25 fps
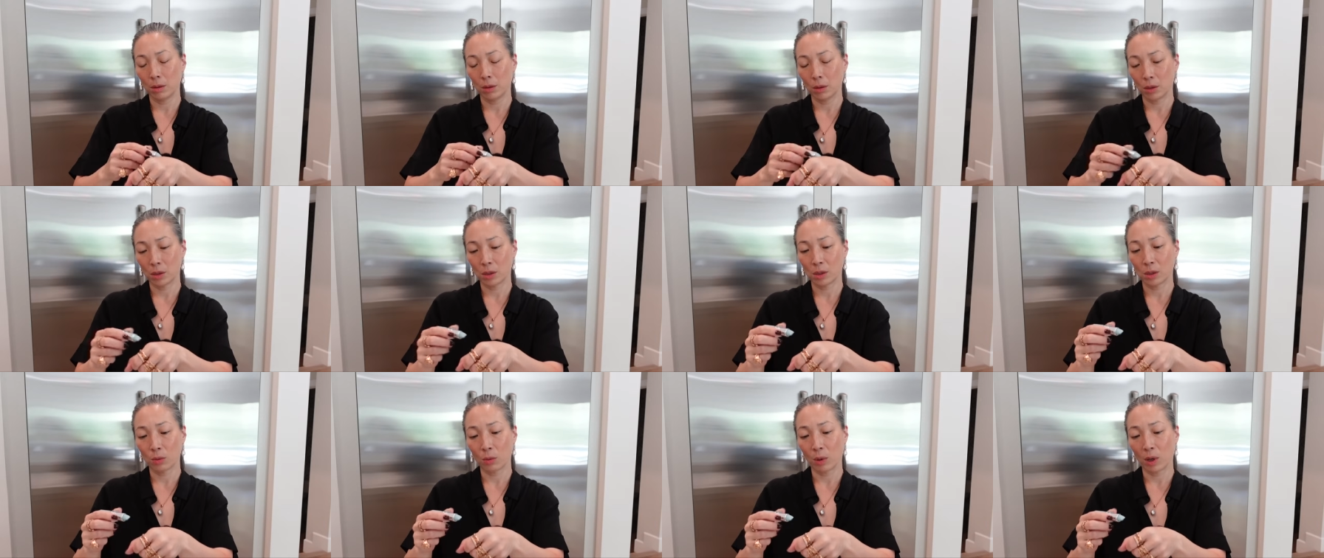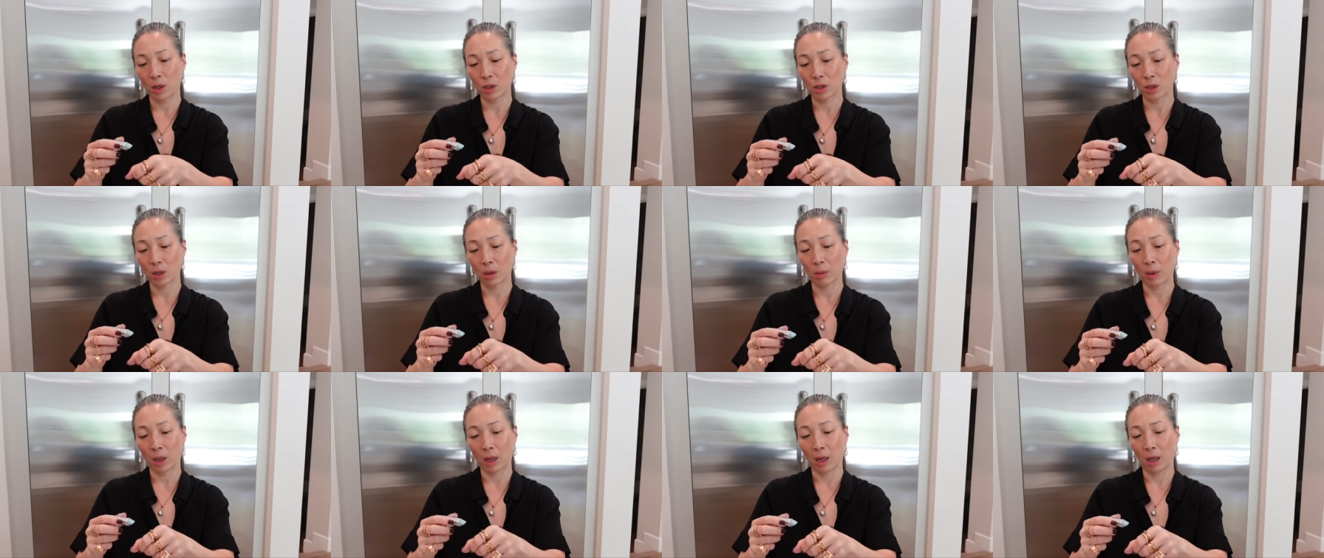just swatch
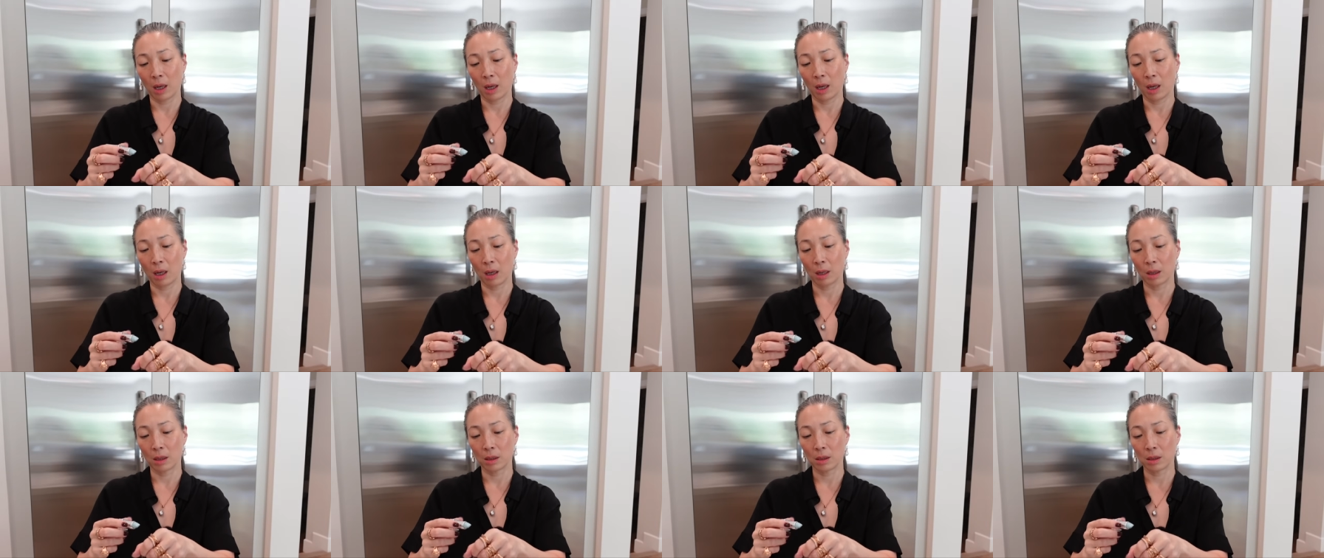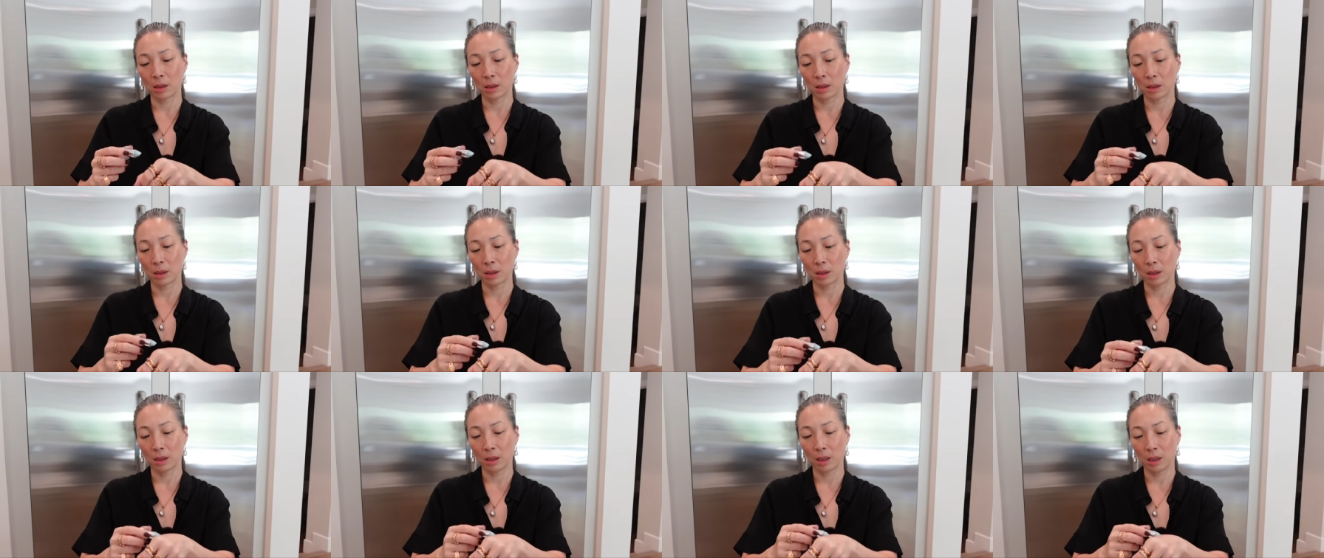on my
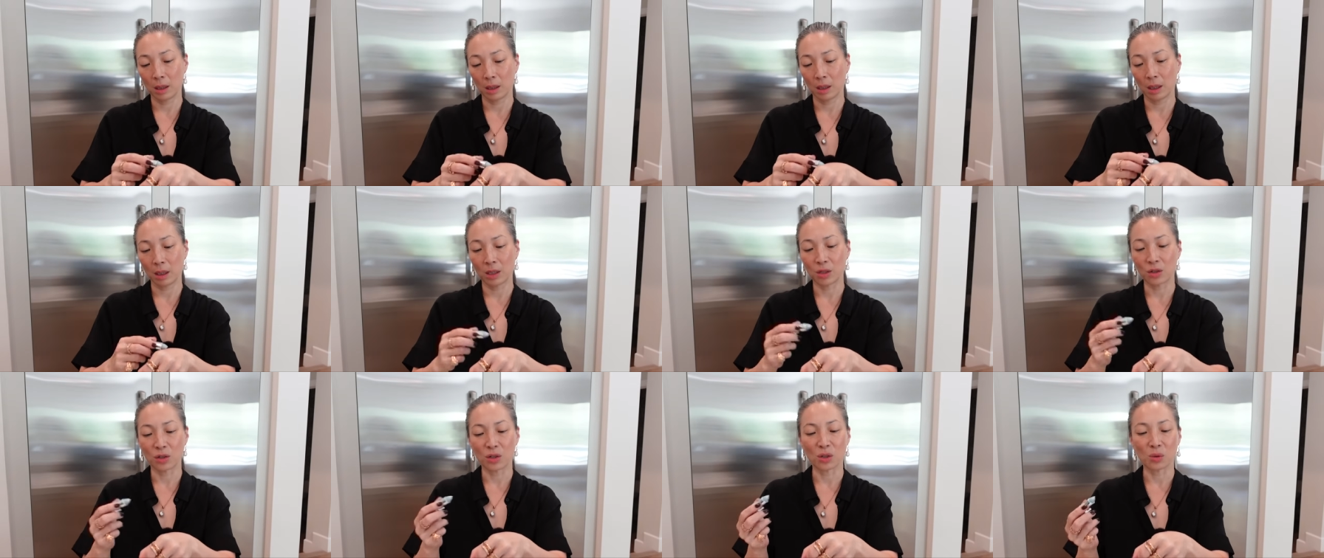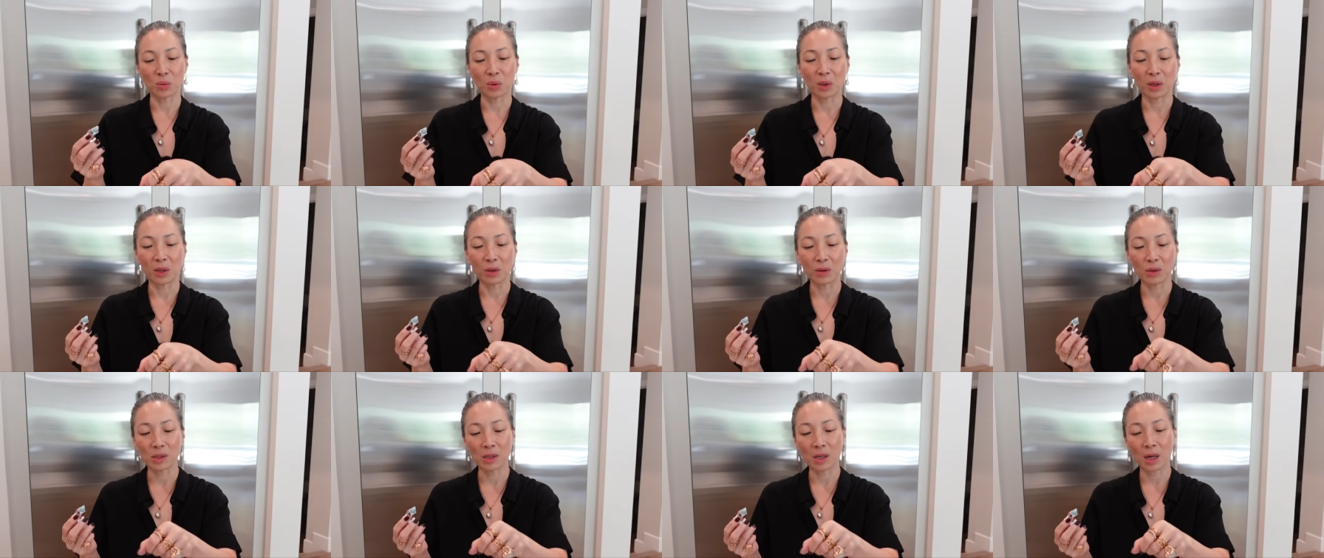hand. I think it's just one
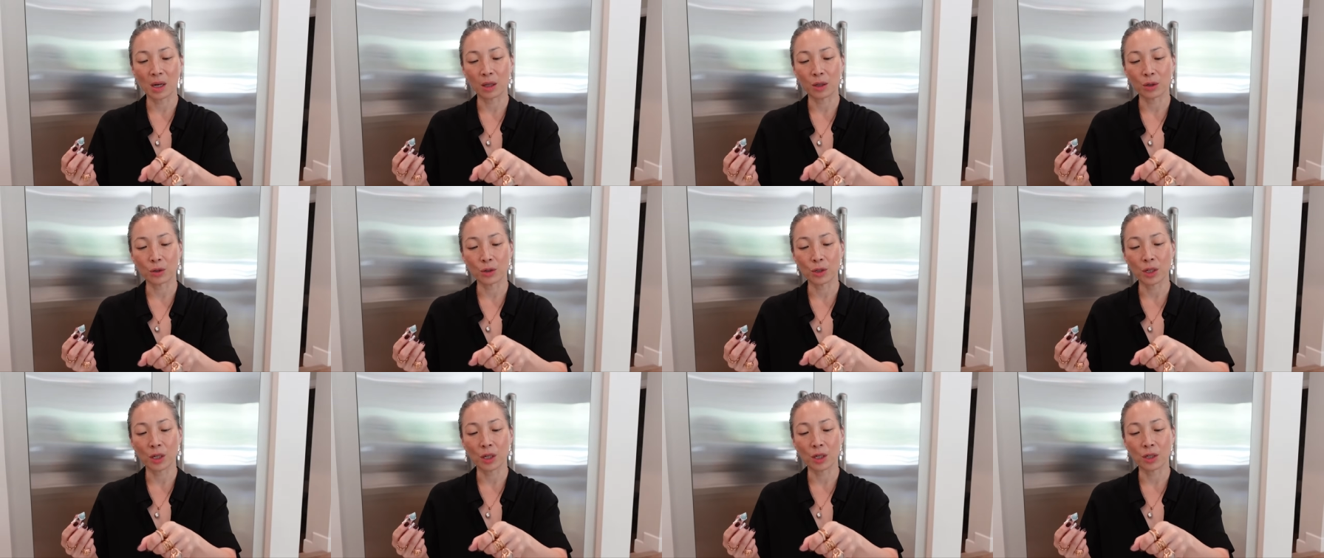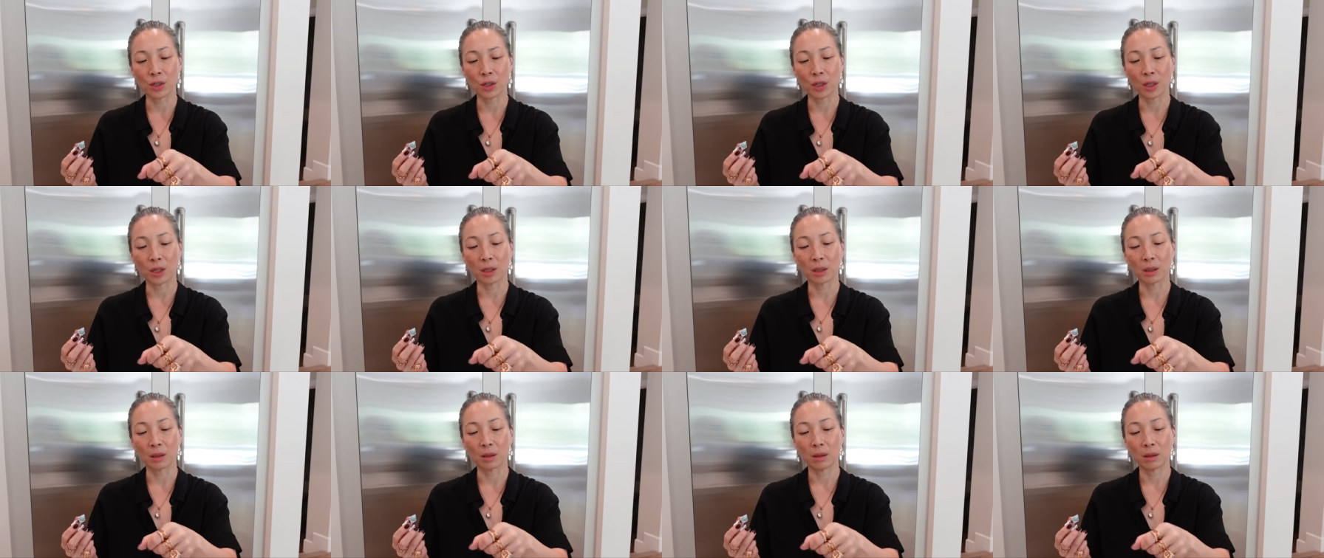of those color
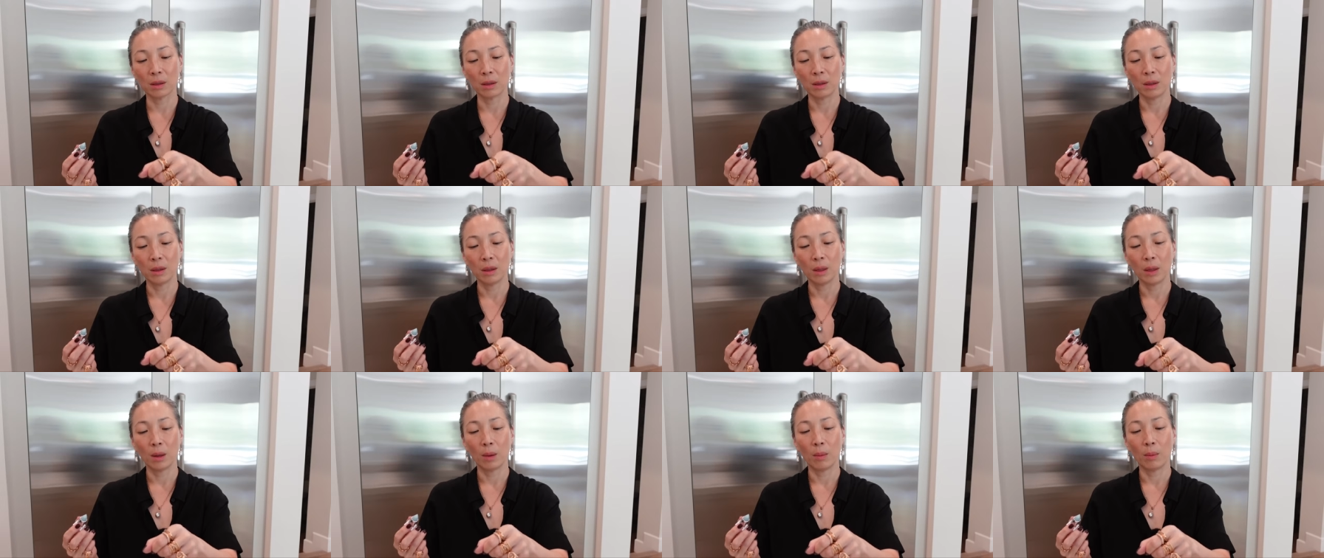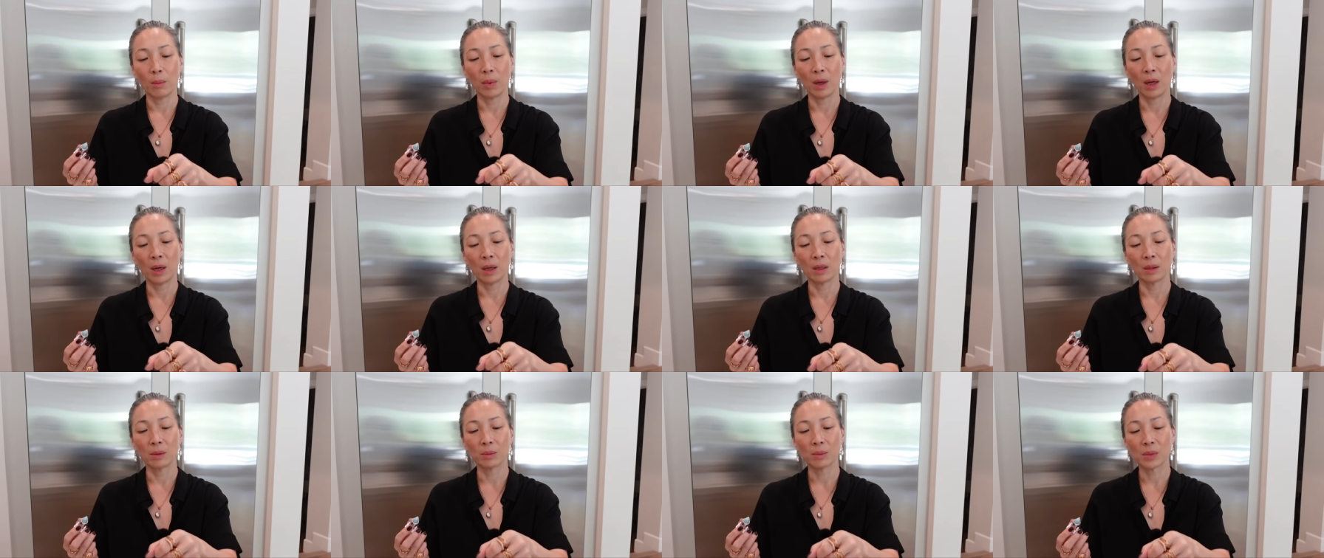changing
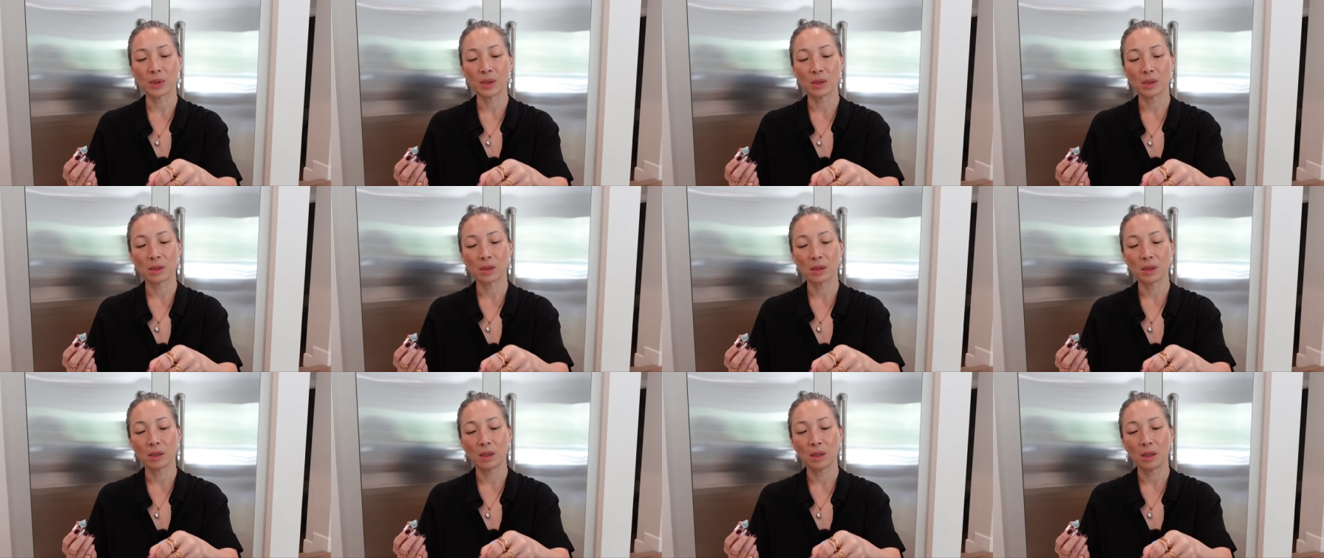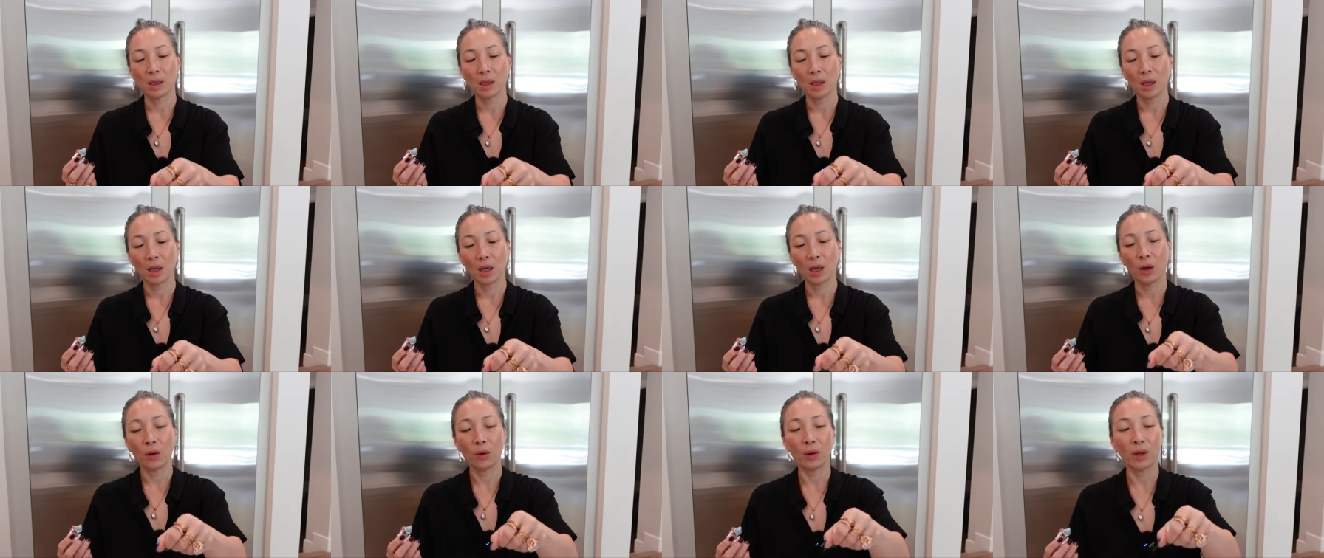balms.
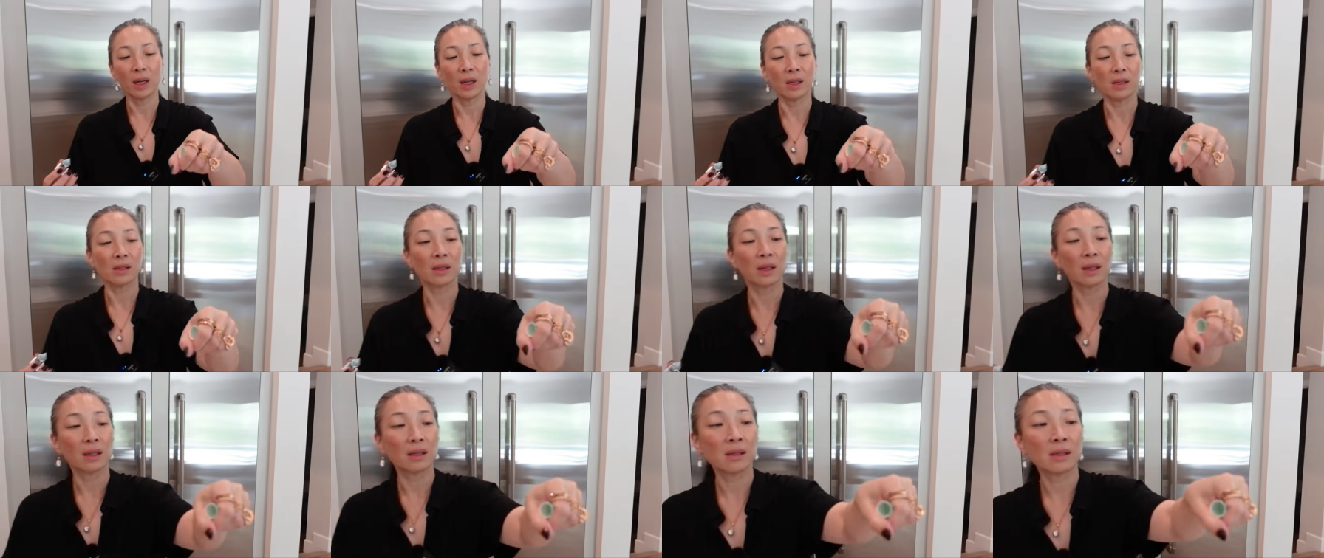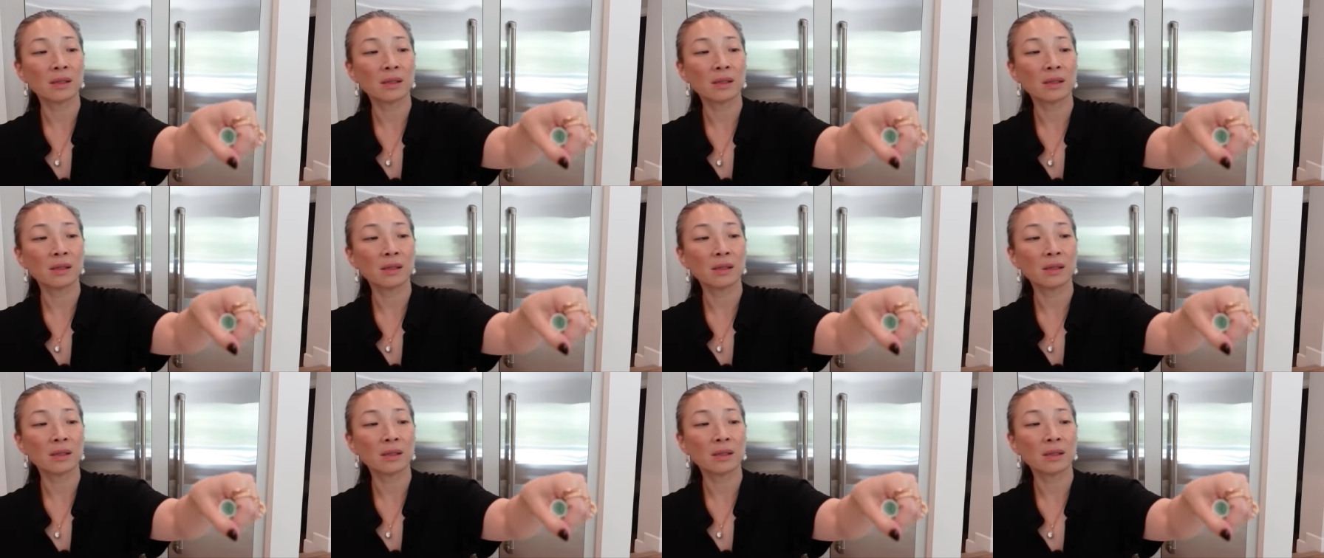Oh, it has like